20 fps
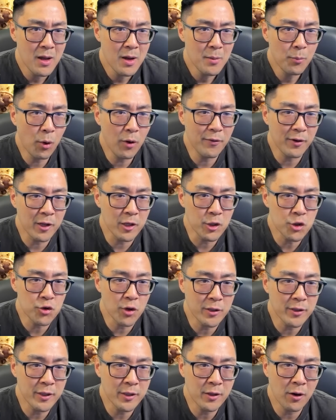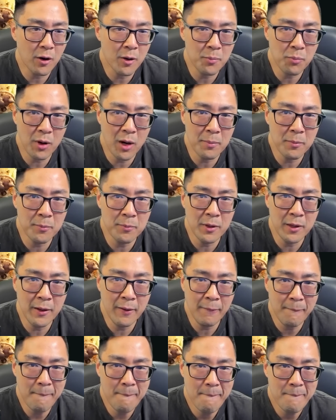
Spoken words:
More of a constructed card, probably.